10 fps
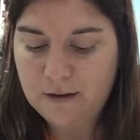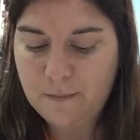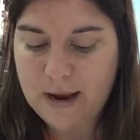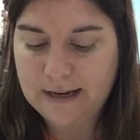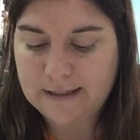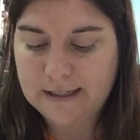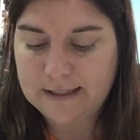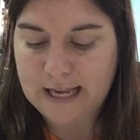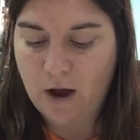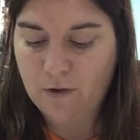makes the
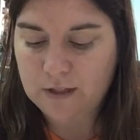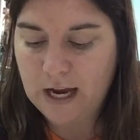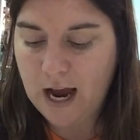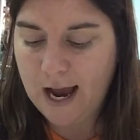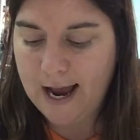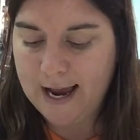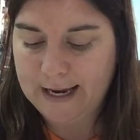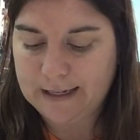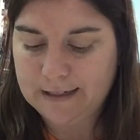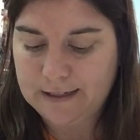sound
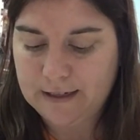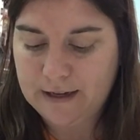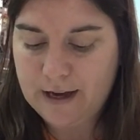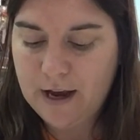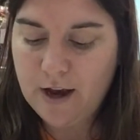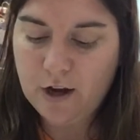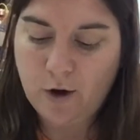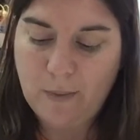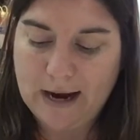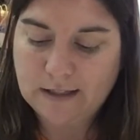IND. Go
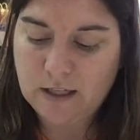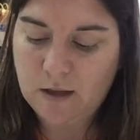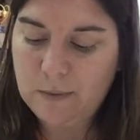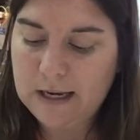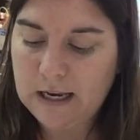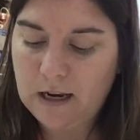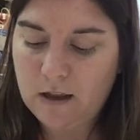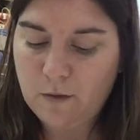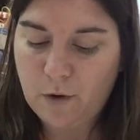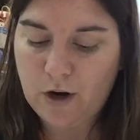back to the beginning of
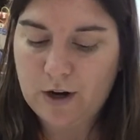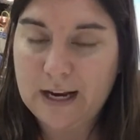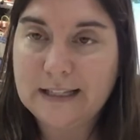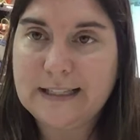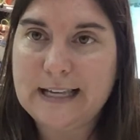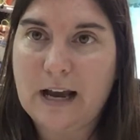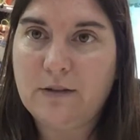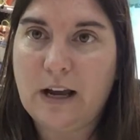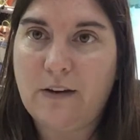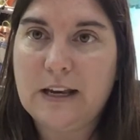the word and
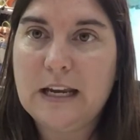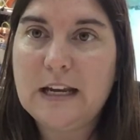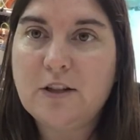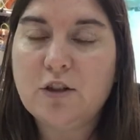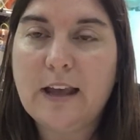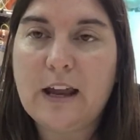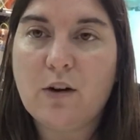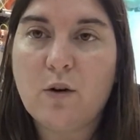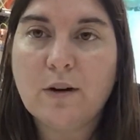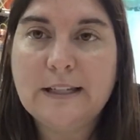sound out each
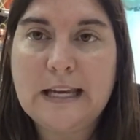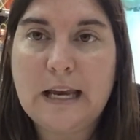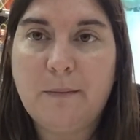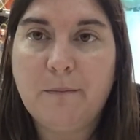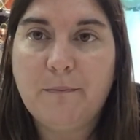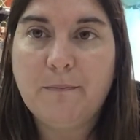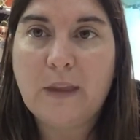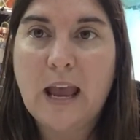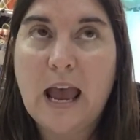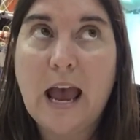letter or team
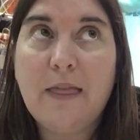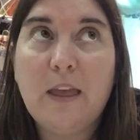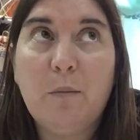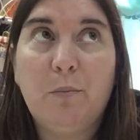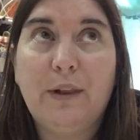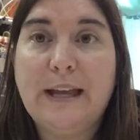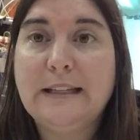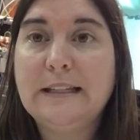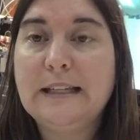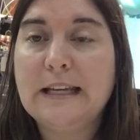and then blend
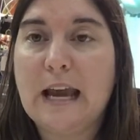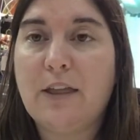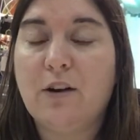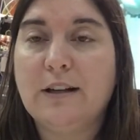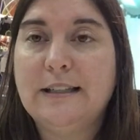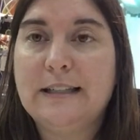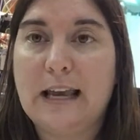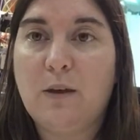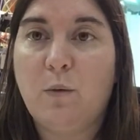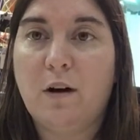it together and
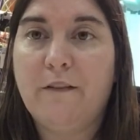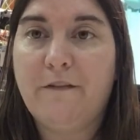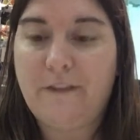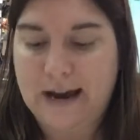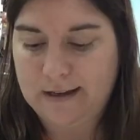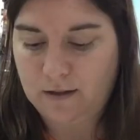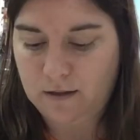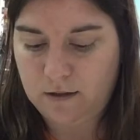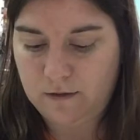say the word fast.